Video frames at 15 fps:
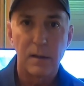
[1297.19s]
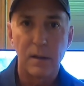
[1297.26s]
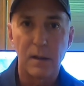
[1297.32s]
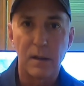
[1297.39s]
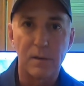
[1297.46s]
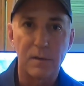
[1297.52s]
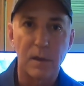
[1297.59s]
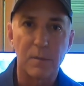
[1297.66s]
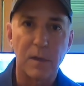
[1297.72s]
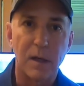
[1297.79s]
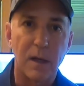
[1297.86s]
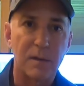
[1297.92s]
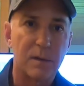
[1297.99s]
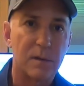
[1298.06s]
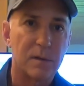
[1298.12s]
and in some
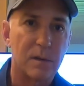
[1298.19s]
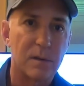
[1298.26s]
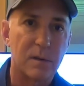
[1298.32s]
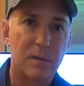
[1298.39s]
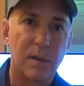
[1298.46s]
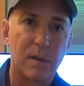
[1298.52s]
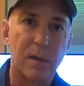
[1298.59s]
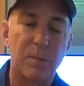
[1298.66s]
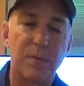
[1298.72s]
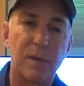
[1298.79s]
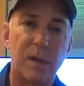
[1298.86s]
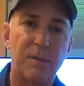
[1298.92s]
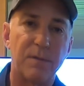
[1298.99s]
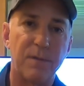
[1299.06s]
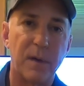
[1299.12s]
cases it's a
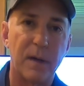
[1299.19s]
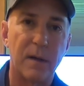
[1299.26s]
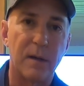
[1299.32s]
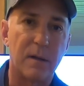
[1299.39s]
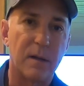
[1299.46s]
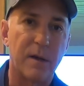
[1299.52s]
complete fail.